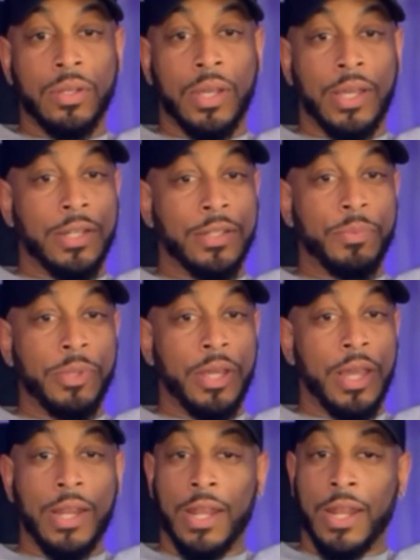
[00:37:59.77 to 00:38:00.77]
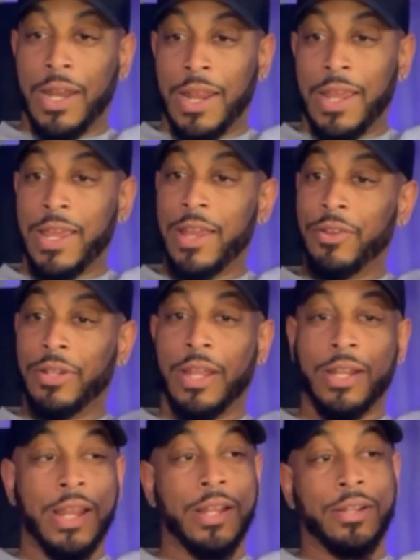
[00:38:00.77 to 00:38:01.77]
and then
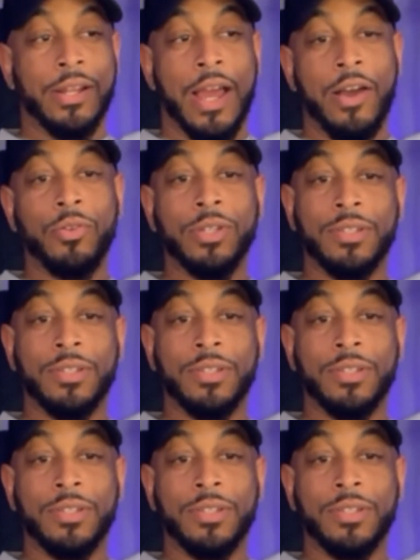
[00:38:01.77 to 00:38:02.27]
they're not only